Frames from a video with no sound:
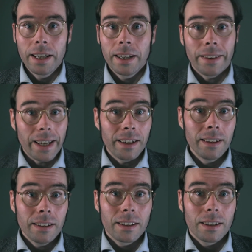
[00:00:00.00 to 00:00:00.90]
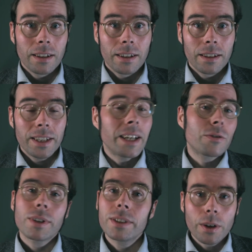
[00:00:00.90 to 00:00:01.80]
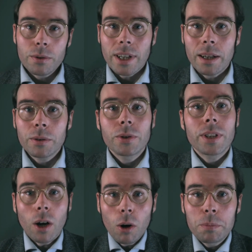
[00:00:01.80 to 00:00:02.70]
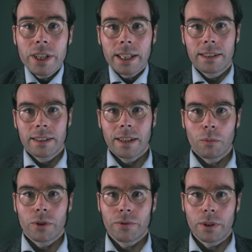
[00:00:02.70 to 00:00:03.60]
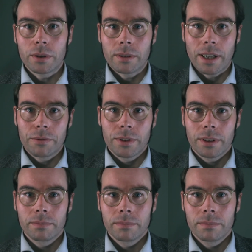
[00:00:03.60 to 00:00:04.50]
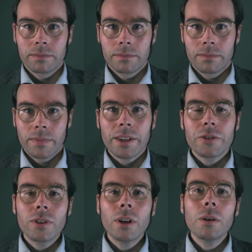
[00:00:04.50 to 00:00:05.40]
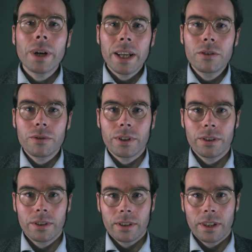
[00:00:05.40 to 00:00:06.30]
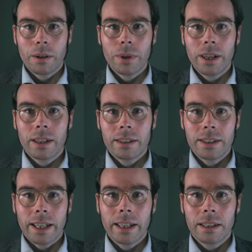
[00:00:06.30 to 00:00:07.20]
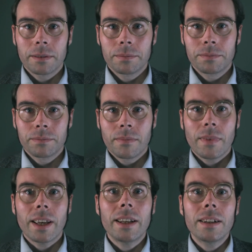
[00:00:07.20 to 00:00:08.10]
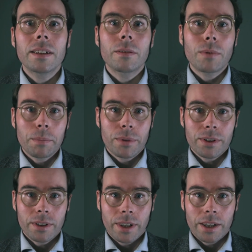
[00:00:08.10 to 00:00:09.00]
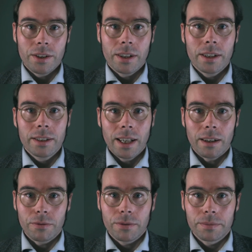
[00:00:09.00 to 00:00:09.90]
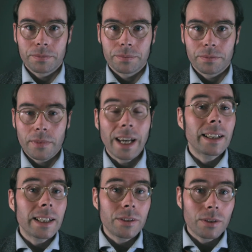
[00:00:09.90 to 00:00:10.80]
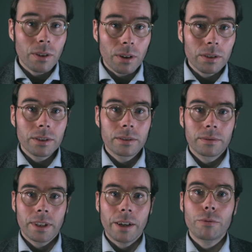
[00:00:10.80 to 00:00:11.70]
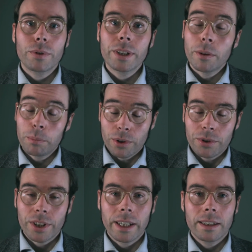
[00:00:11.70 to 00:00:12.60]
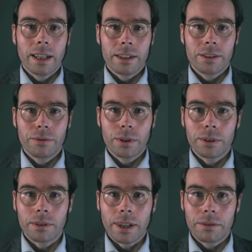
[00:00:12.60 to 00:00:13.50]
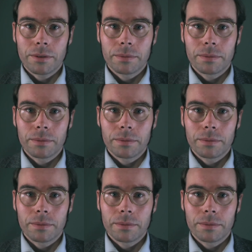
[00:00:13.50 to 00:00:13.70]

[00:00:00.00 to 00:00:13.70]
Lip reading: then the interest goes out to the object that was photographed. There is no interest that we can take in the representation itself, at least not if we're approaching it as a photograph.